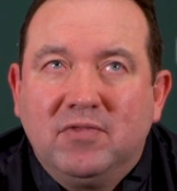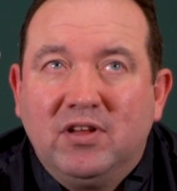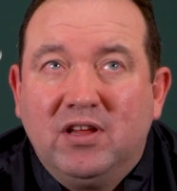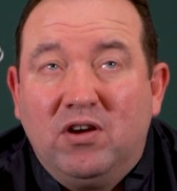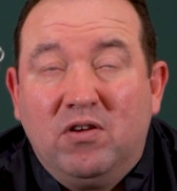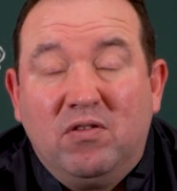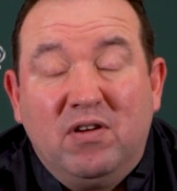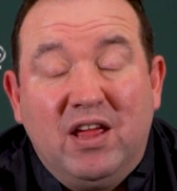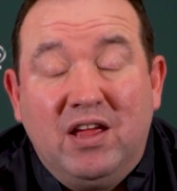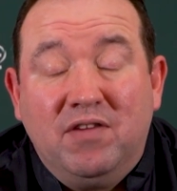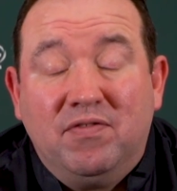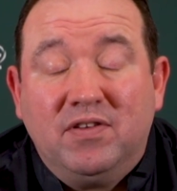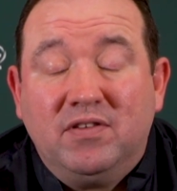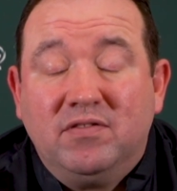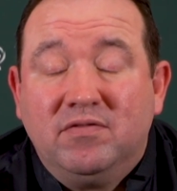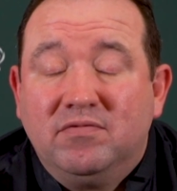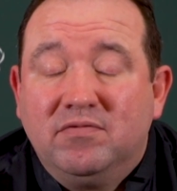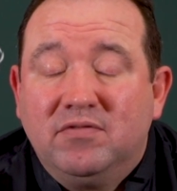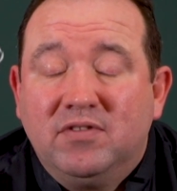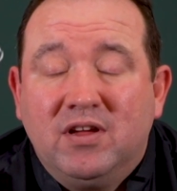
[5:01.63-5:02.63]
you know,
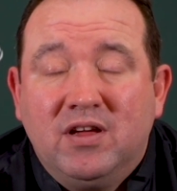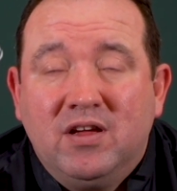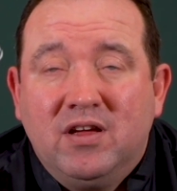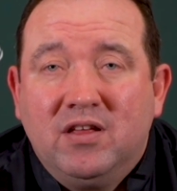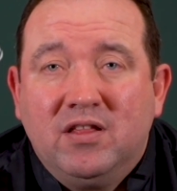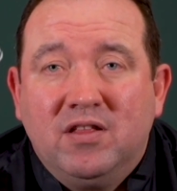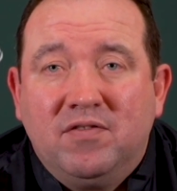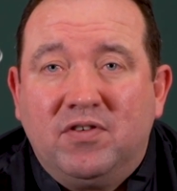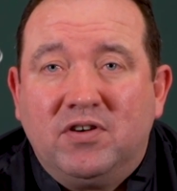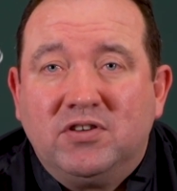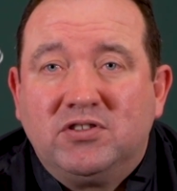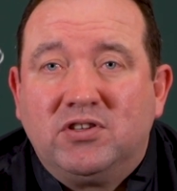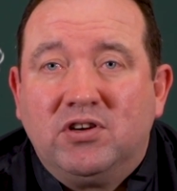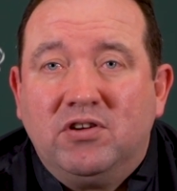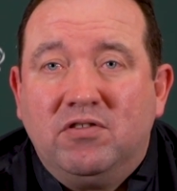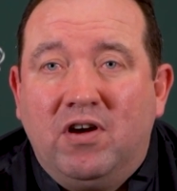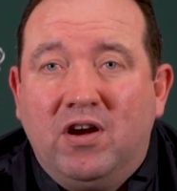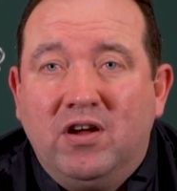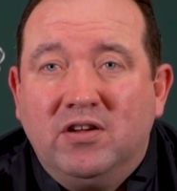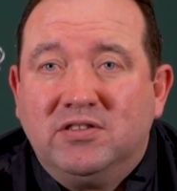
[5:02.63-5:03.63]
even the first
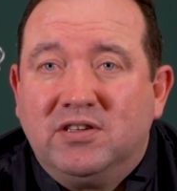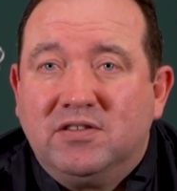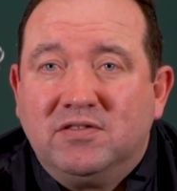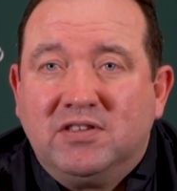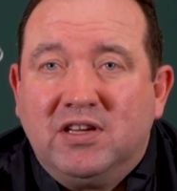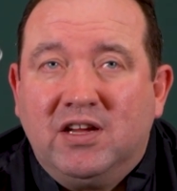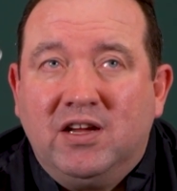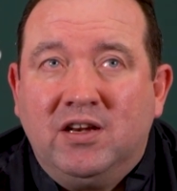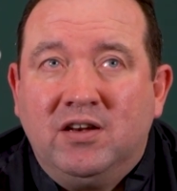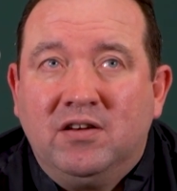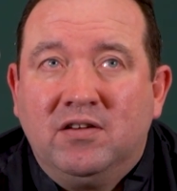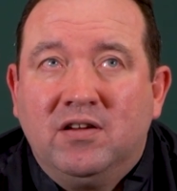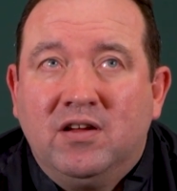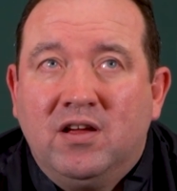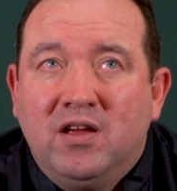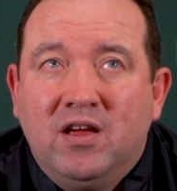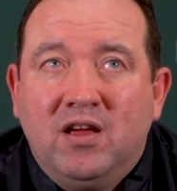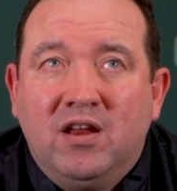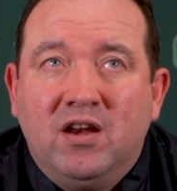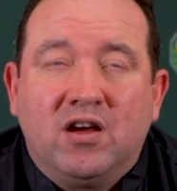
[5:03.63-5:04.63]
two rounds I've seen
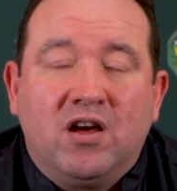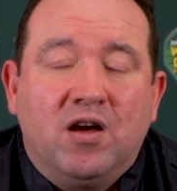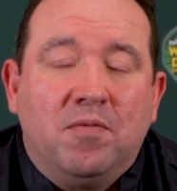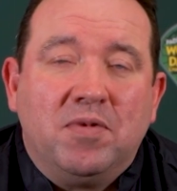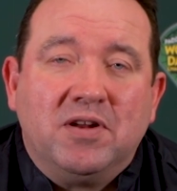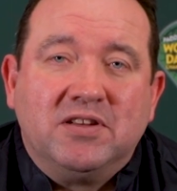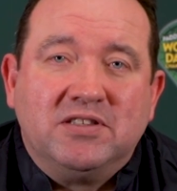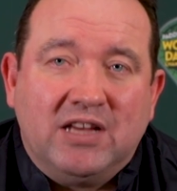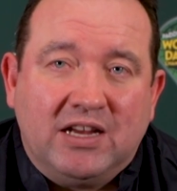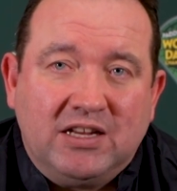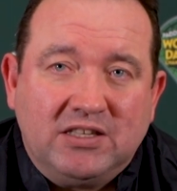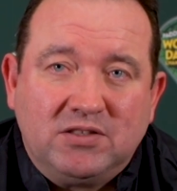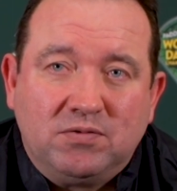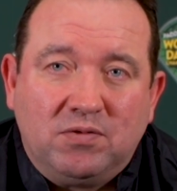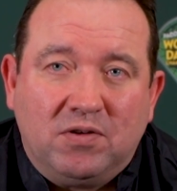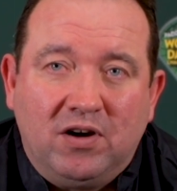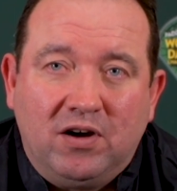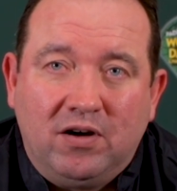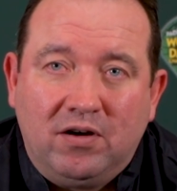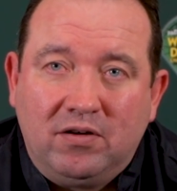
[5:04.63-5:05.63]
in a couple of sets
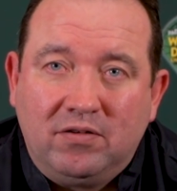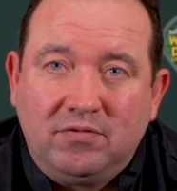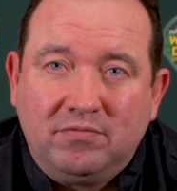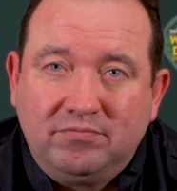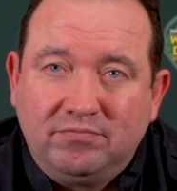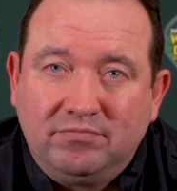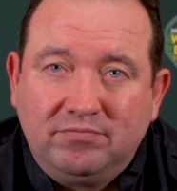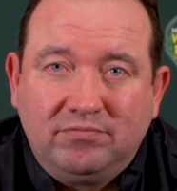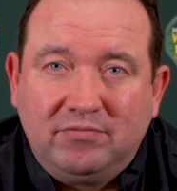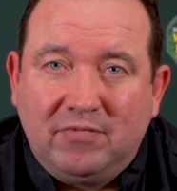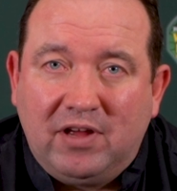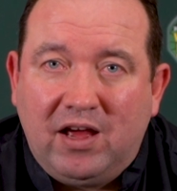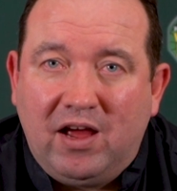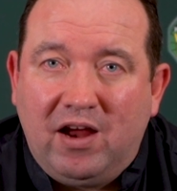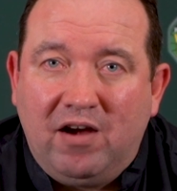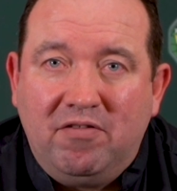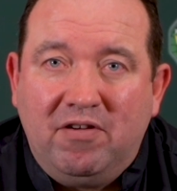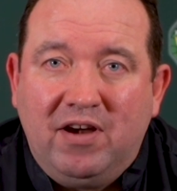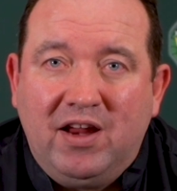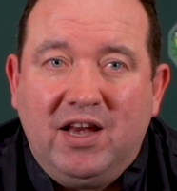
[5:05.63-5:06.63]
where
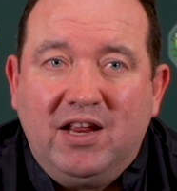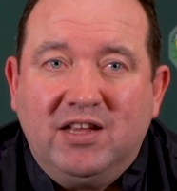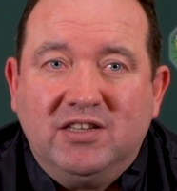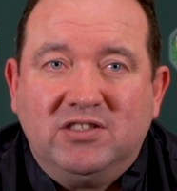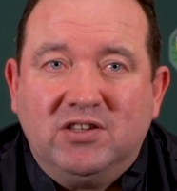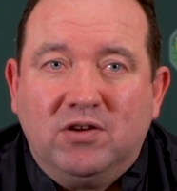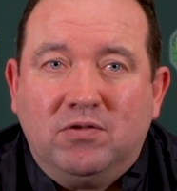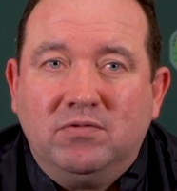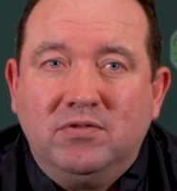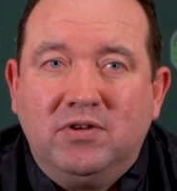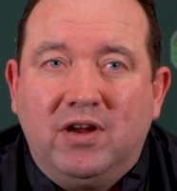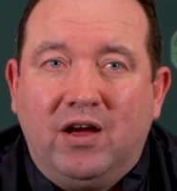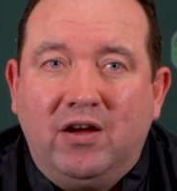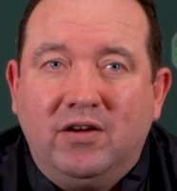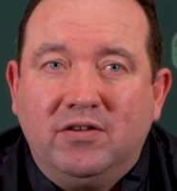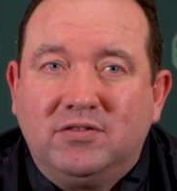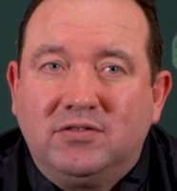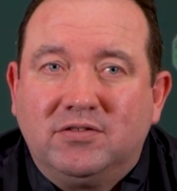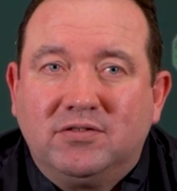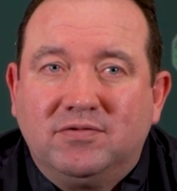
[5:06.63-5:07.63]
I really zoned
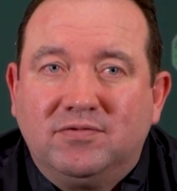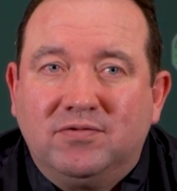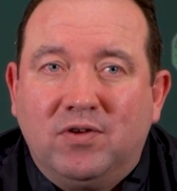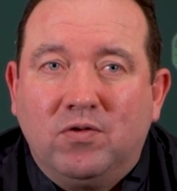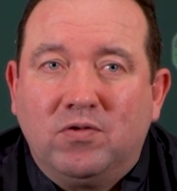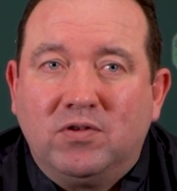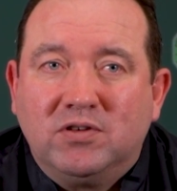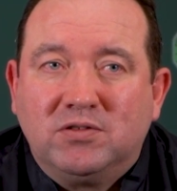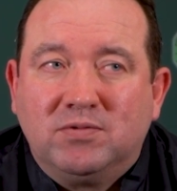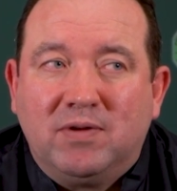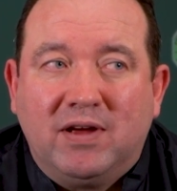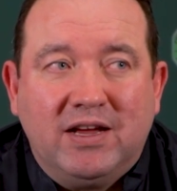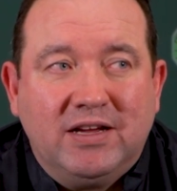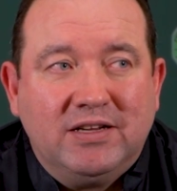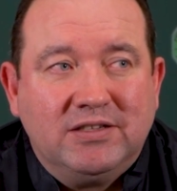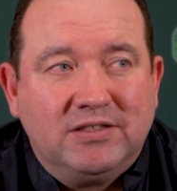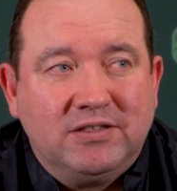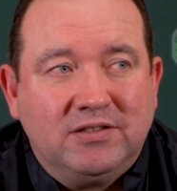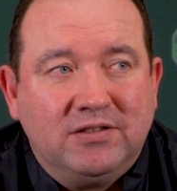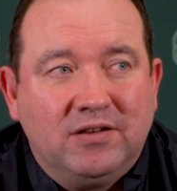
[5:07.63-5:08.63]
out
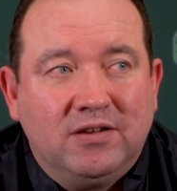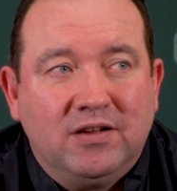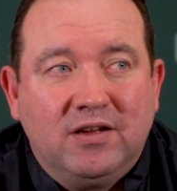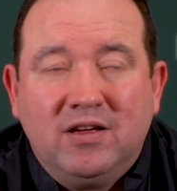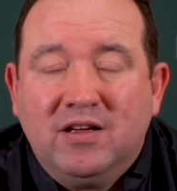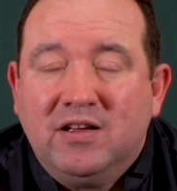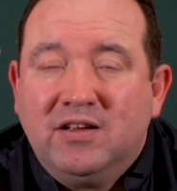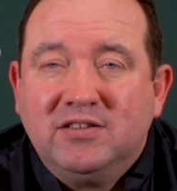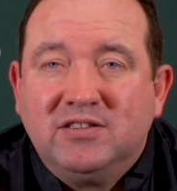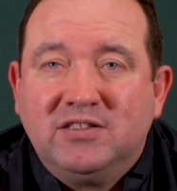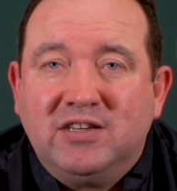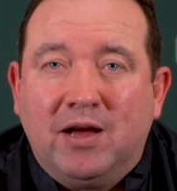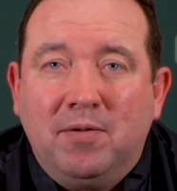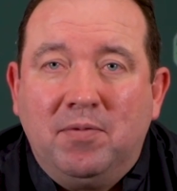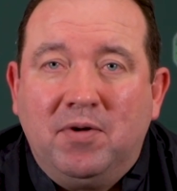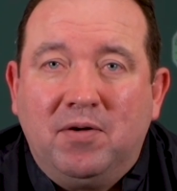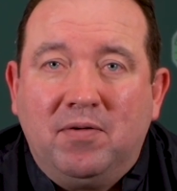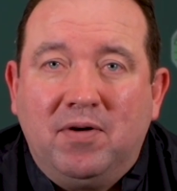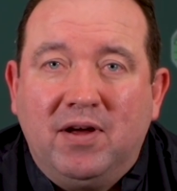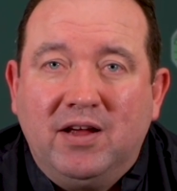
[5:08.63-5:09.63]
focus-wise and
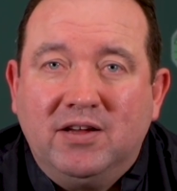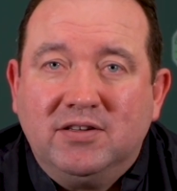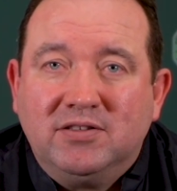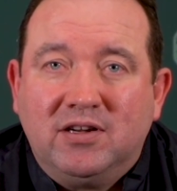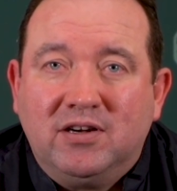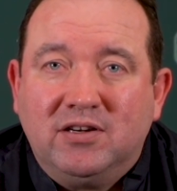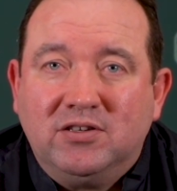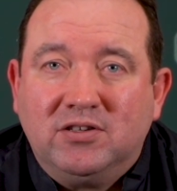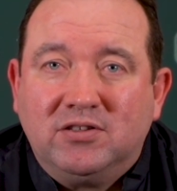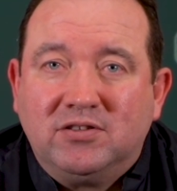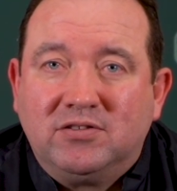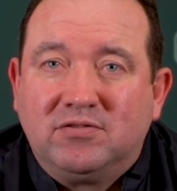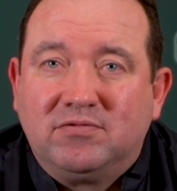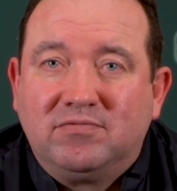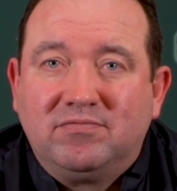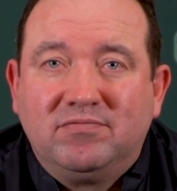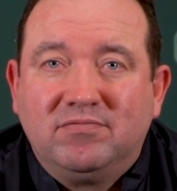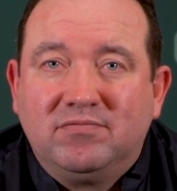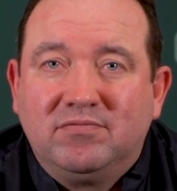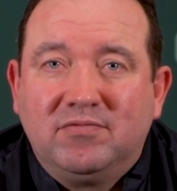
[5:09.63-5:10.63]
stamina-wise, and I just
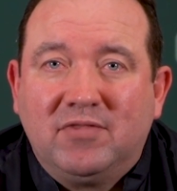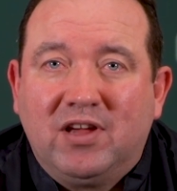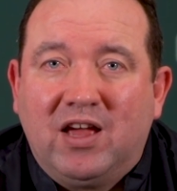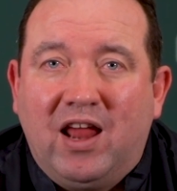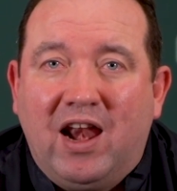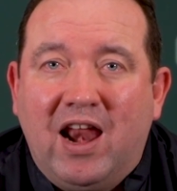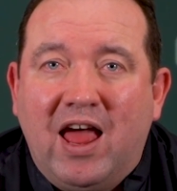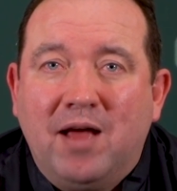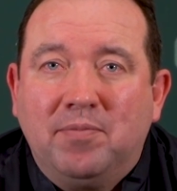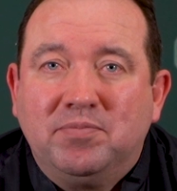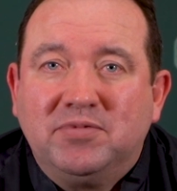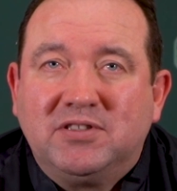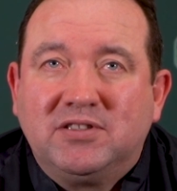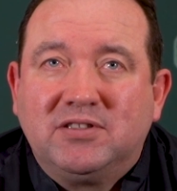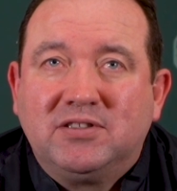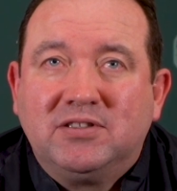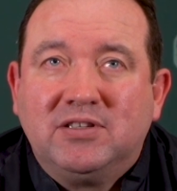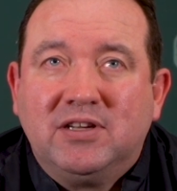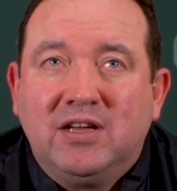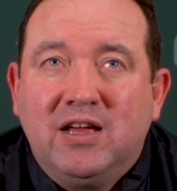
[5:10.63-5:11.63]

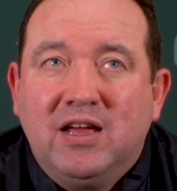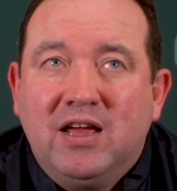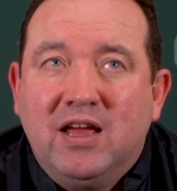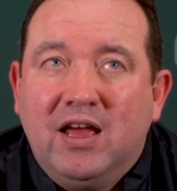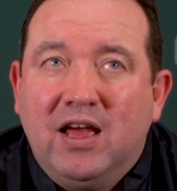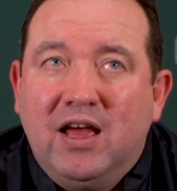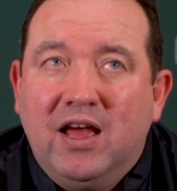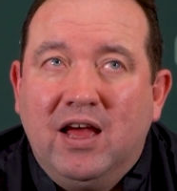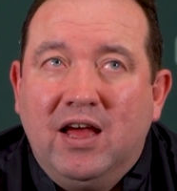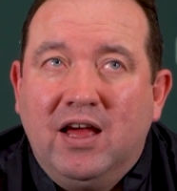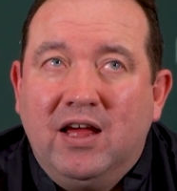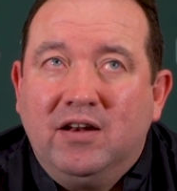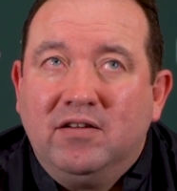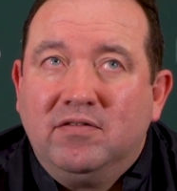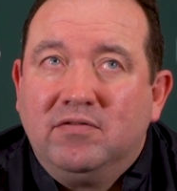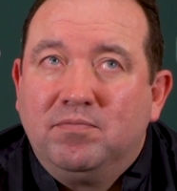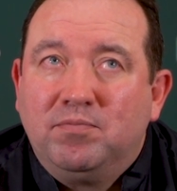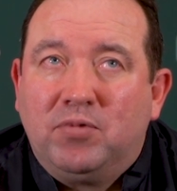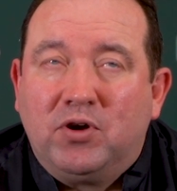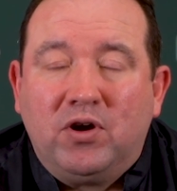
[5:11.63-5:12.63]
collapsed
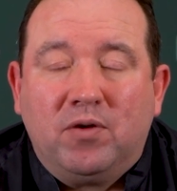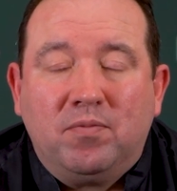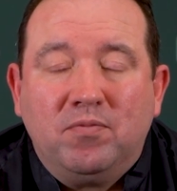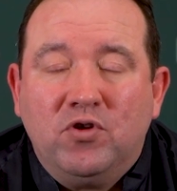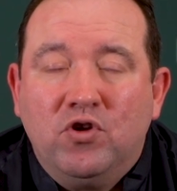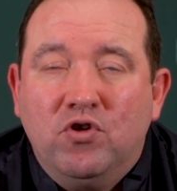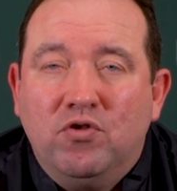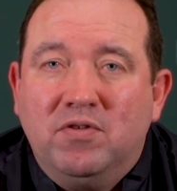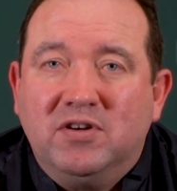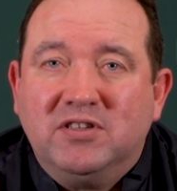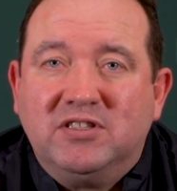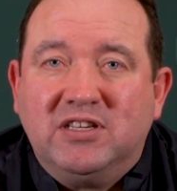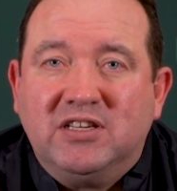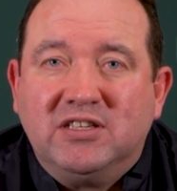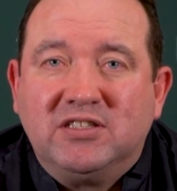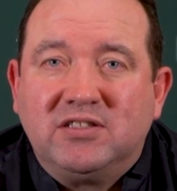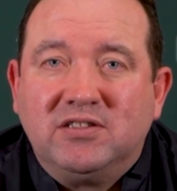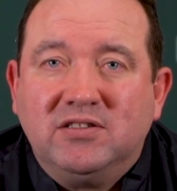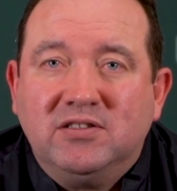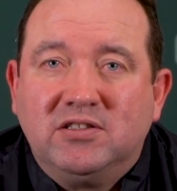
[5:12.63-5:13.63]
and put up no
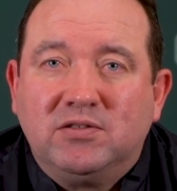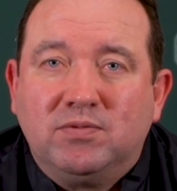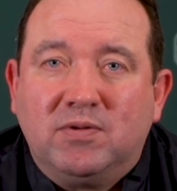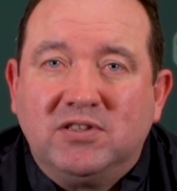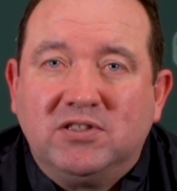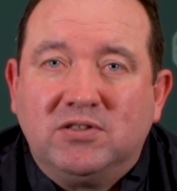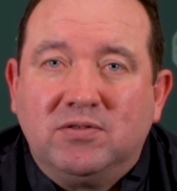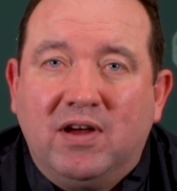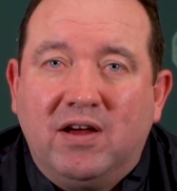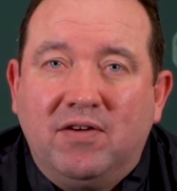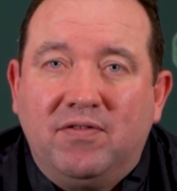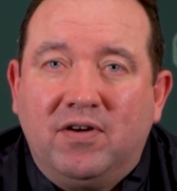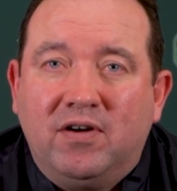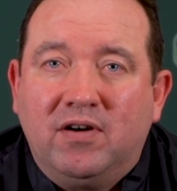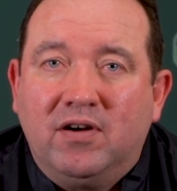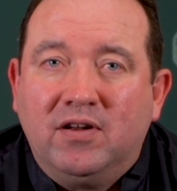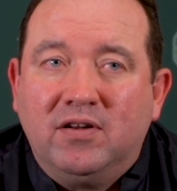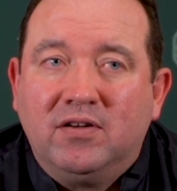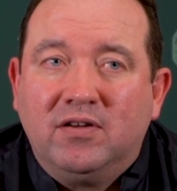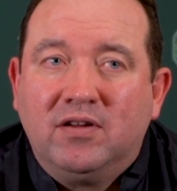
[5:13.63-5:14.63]
resistance
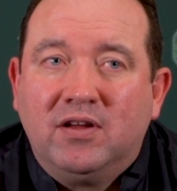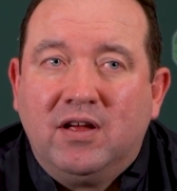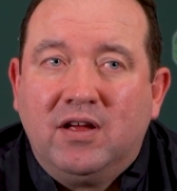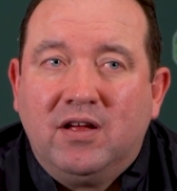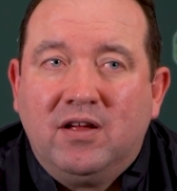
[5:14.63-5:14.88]
whatsoever, and